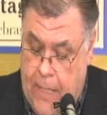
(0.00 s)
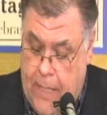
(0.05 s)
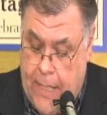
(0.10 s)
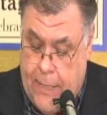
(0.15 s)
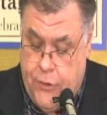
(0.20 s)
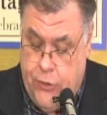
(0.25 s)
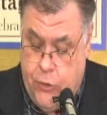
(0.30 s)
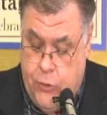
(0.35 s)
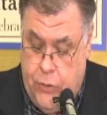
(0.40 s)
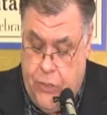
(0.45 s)

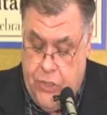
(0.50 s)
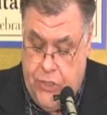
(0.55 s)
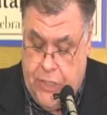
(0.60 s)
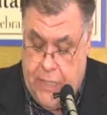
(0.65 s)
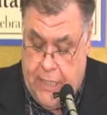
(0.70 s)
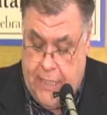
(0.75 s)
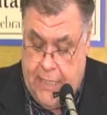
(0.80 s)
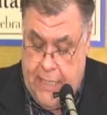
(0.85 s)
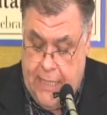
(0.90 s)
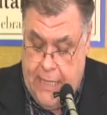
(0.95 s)
As soon as
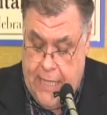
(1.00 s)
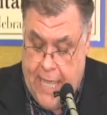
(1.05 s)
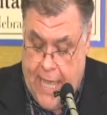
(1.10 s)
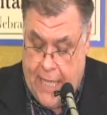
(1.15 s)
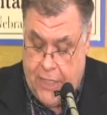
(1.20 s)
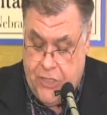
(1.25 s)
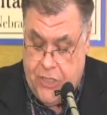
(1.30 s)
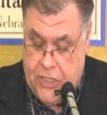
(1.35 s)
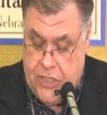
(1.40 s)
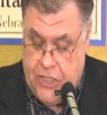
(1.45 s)
she did
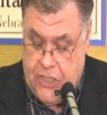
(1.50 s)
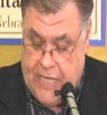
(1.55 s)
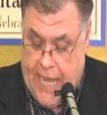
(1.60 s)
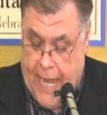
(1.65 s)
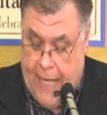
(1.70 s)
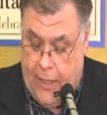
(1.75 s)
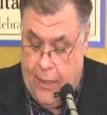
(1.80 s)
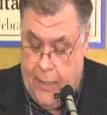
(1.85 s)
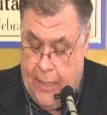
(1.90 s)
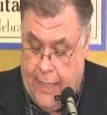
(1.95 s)
that, she
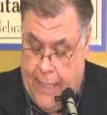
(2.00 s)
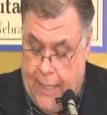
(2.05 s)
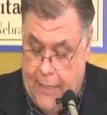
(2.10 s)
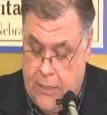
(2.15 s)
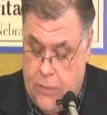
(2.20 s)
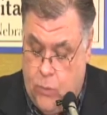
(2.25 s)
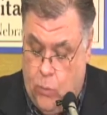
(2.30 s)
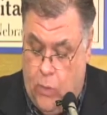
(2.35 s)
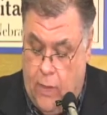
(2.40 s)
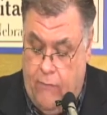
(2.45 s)
staggered
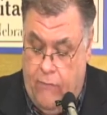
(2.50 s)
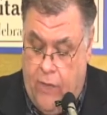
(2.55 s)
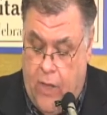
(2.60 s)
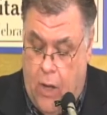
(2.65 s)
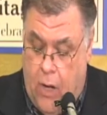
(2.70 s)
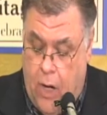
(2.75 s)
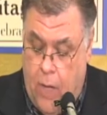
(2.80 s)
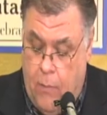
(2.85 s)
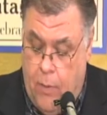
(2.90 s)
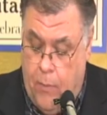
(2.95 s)
against one of the
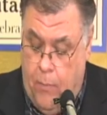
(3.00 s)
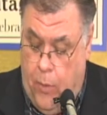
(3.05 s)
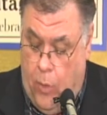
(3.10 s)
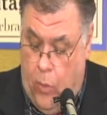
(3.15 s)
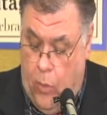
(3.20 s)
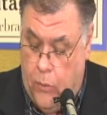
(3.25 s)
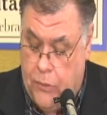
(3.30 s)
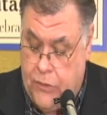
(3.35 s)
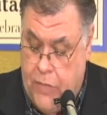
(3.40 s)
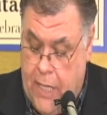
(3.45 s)
arbor
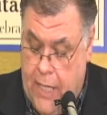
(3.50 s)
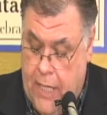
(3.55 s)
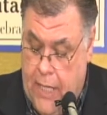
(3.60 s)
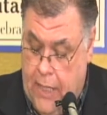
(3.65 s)
poles,